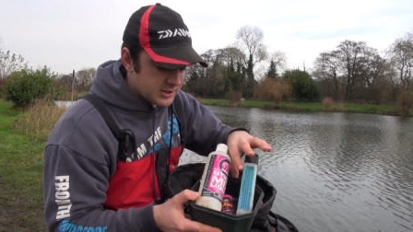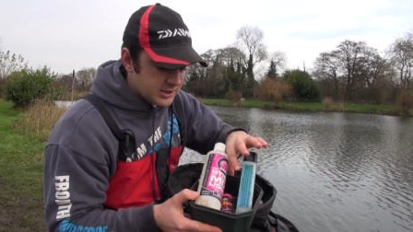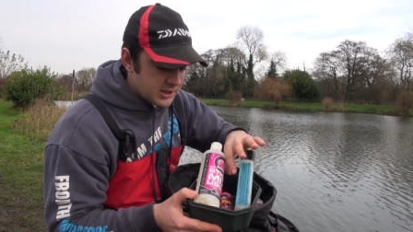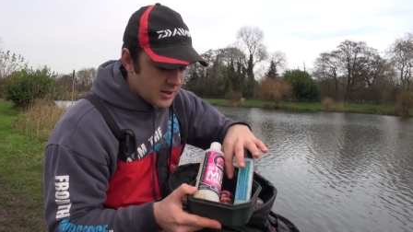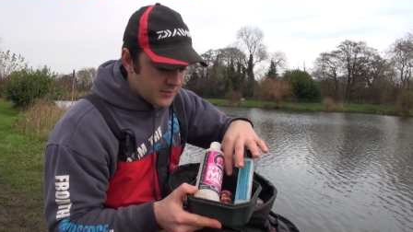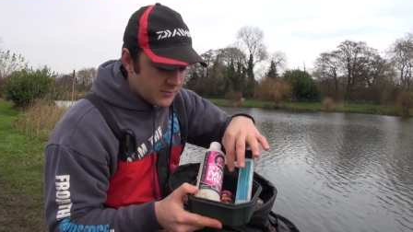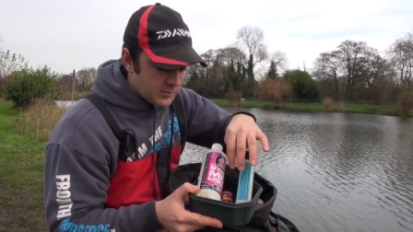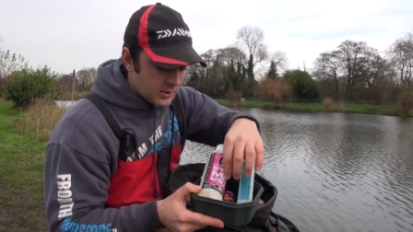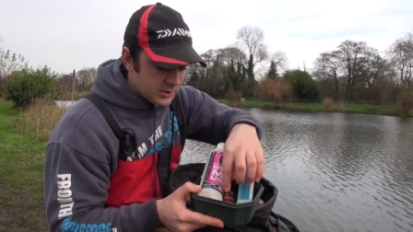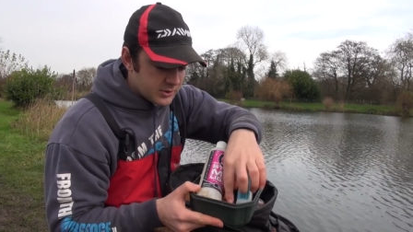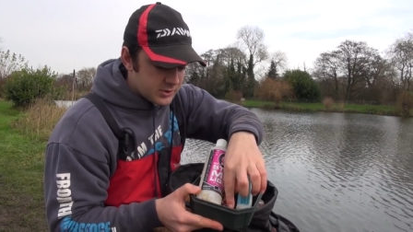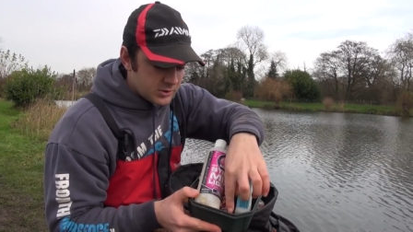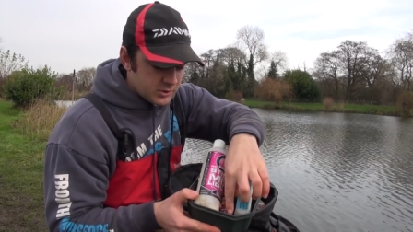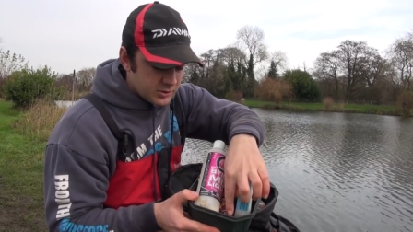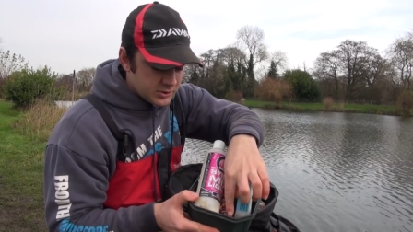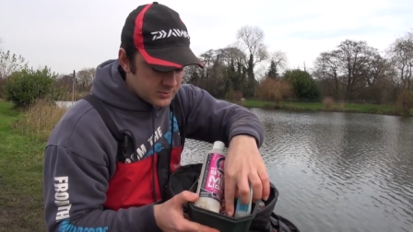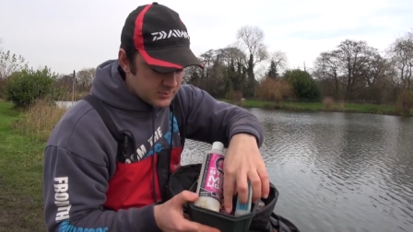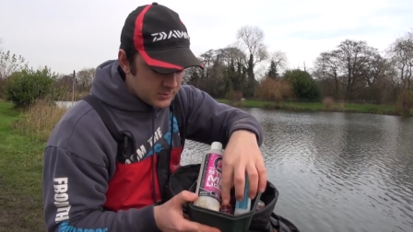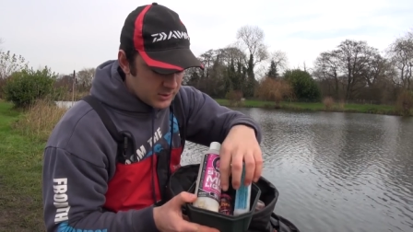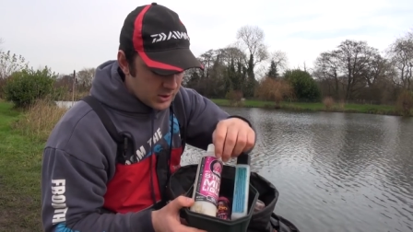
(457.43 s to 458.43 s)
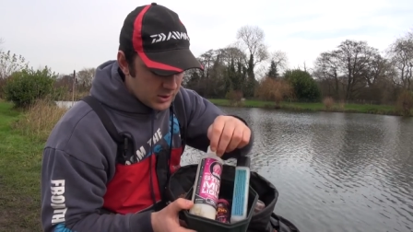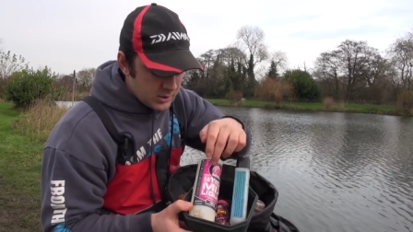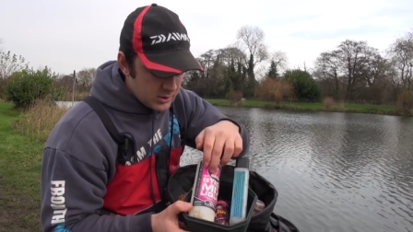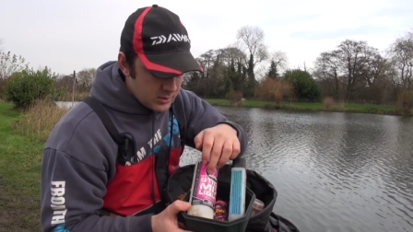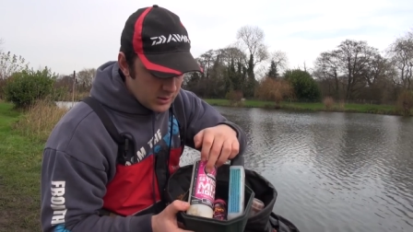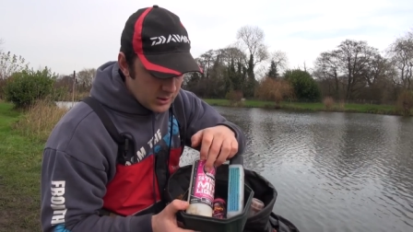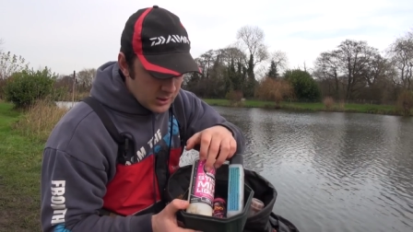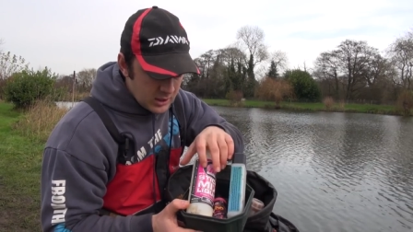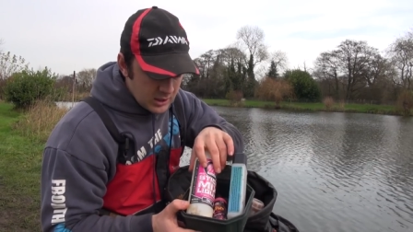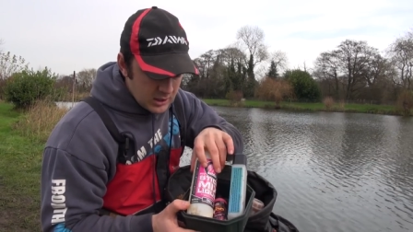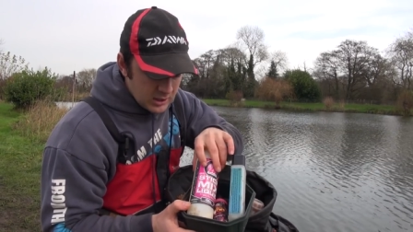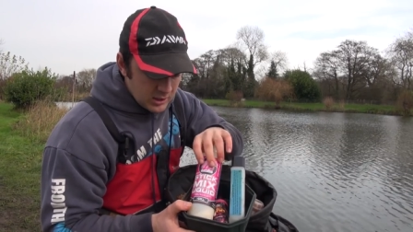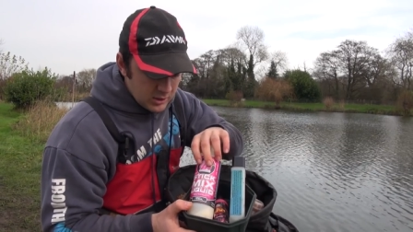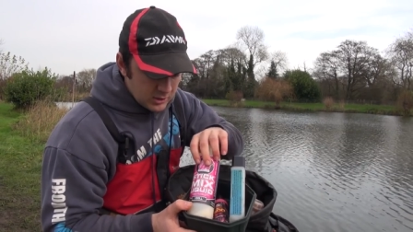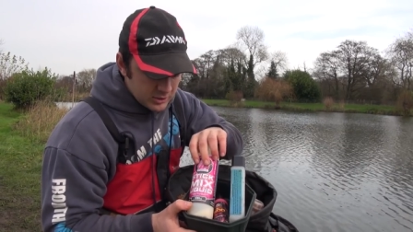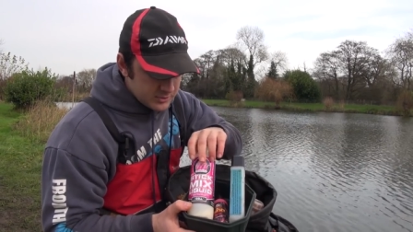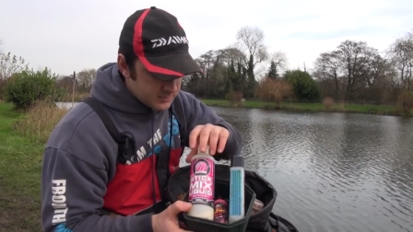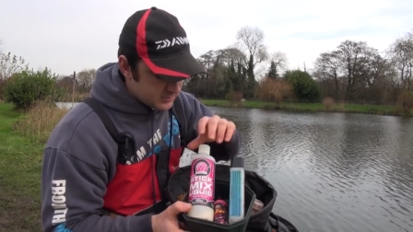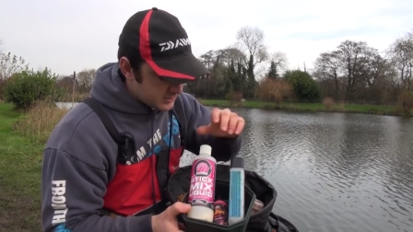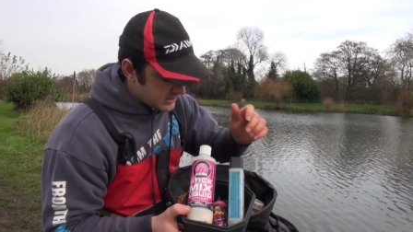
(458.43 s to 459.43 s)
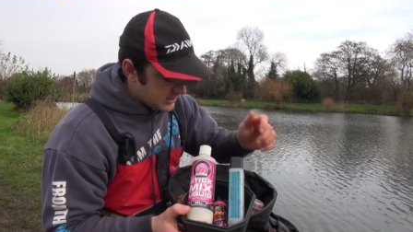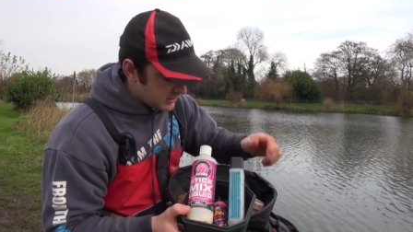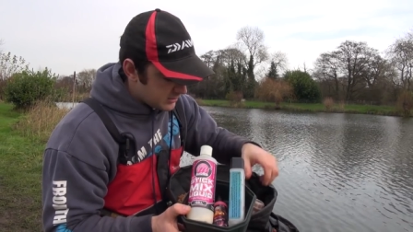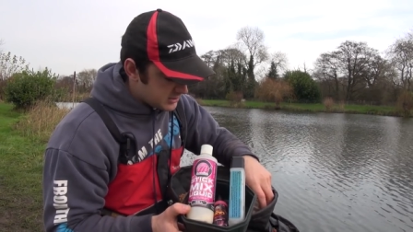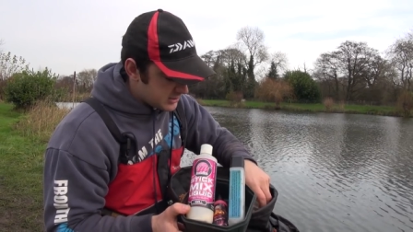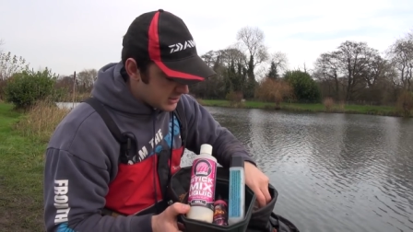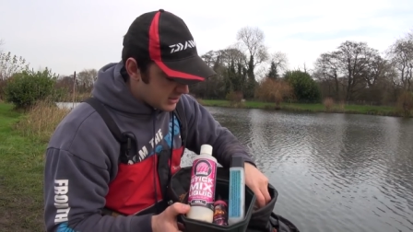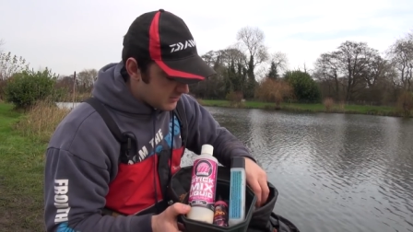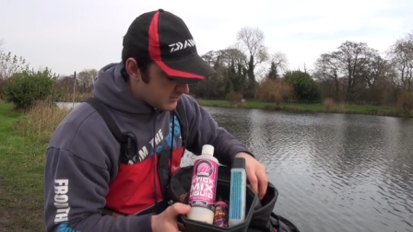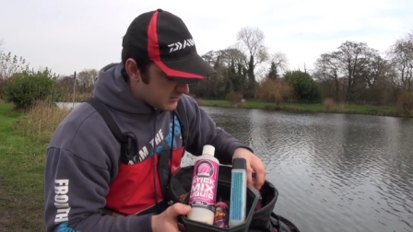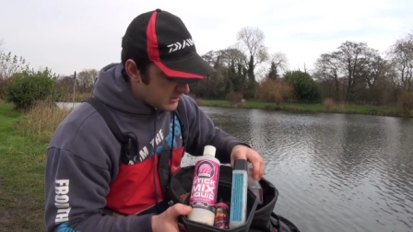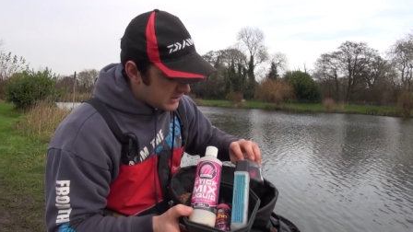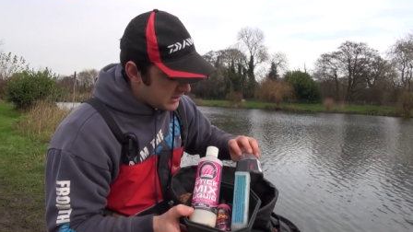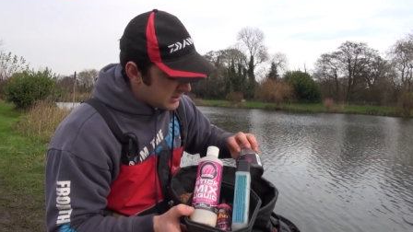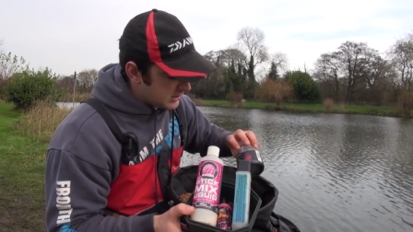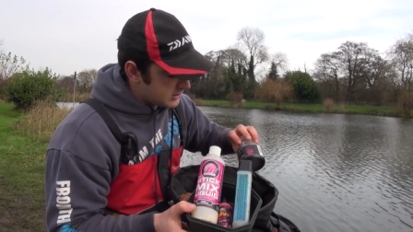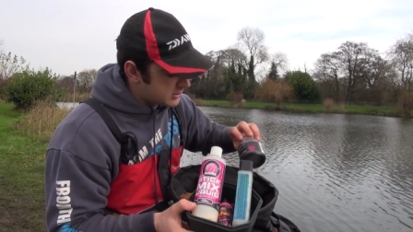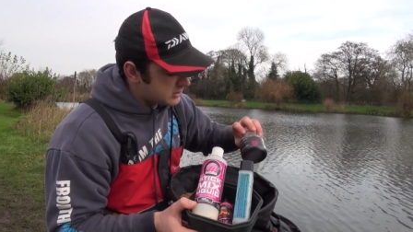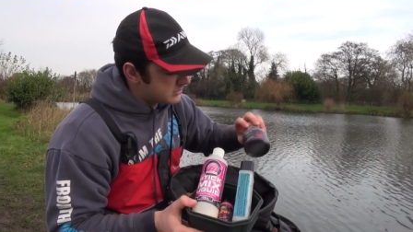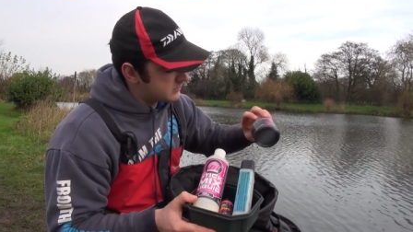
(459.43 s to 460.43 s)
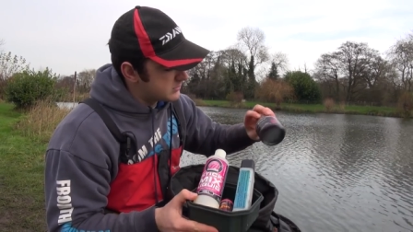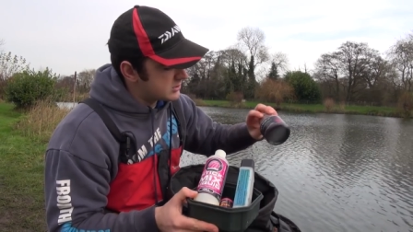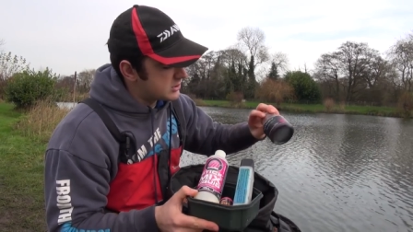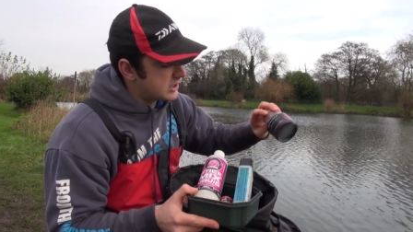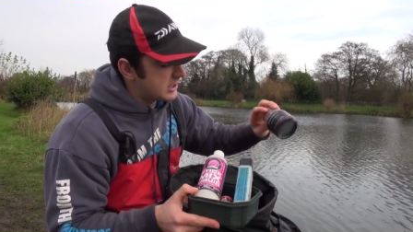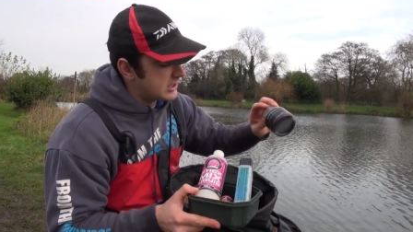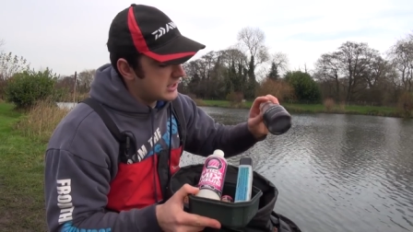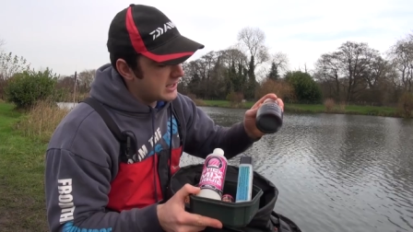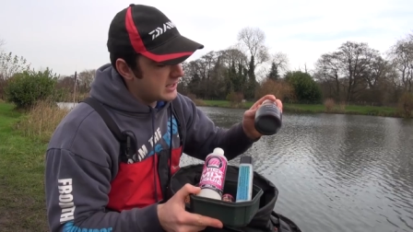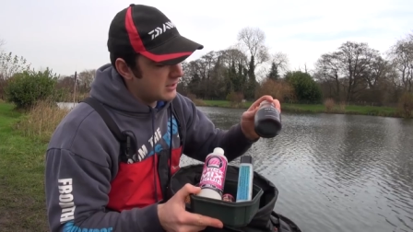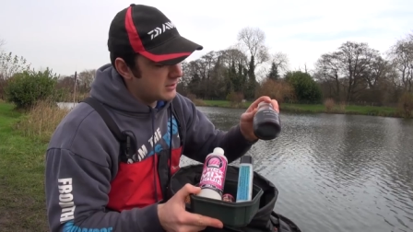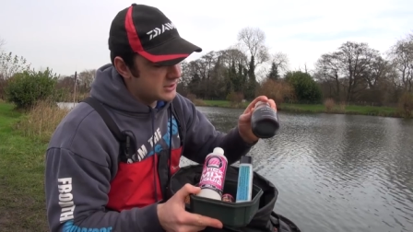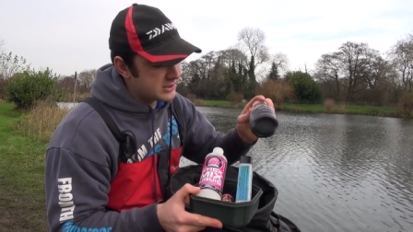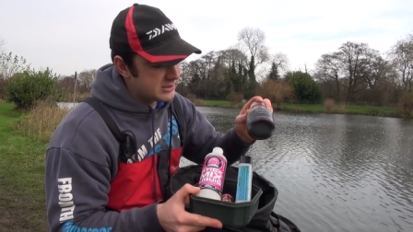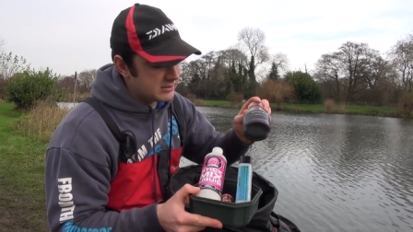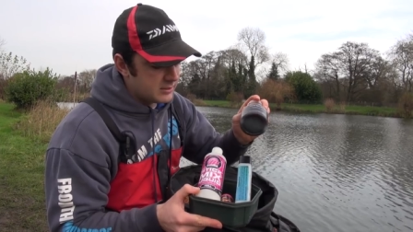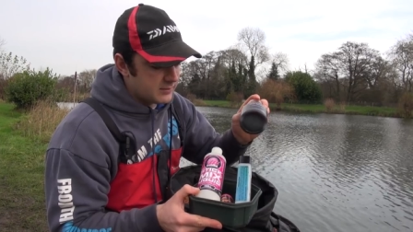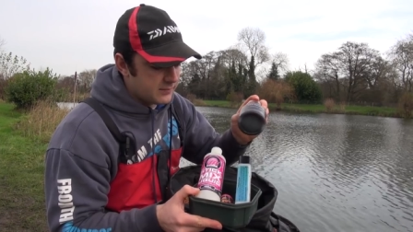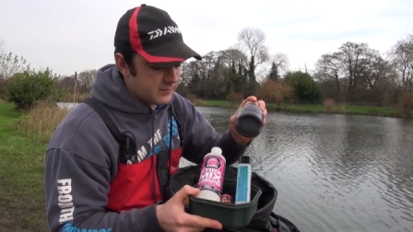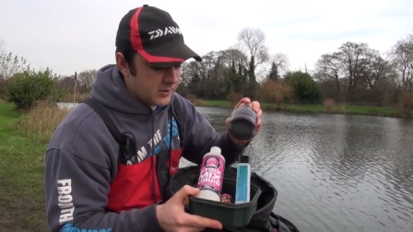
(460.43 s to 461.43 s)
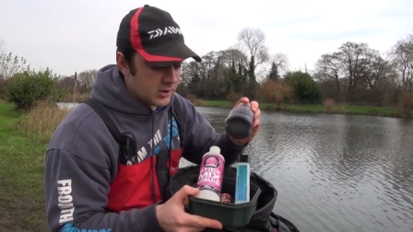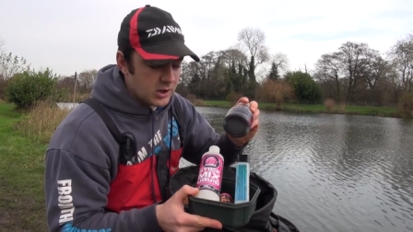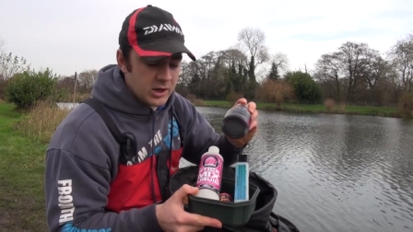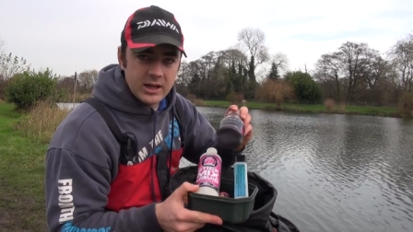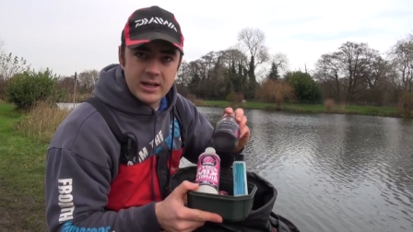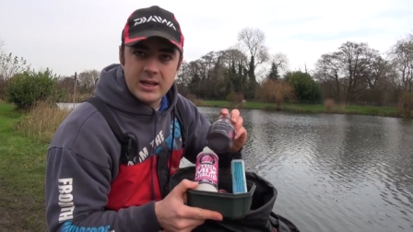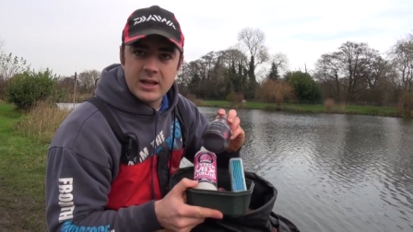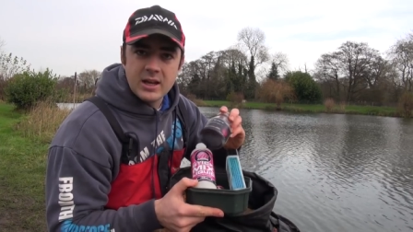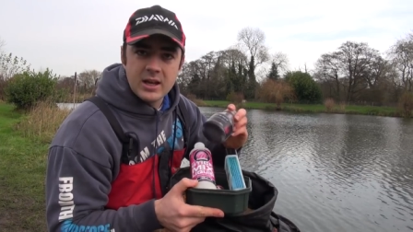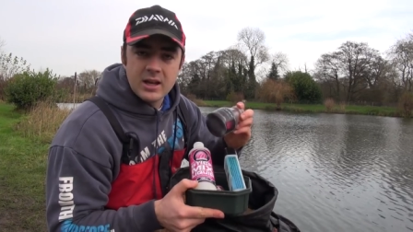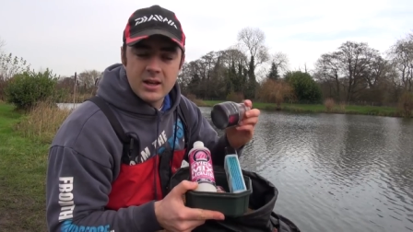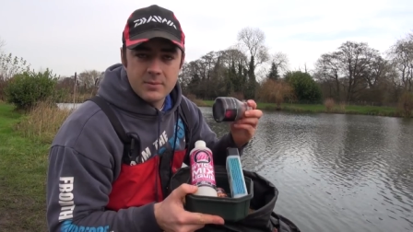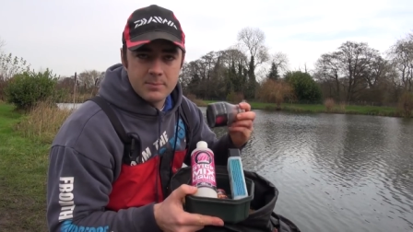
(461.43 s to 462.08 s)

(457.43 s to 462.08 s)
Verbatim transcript: The other ones, I've got some goo, I've got some cell stick mix, some sticky L030.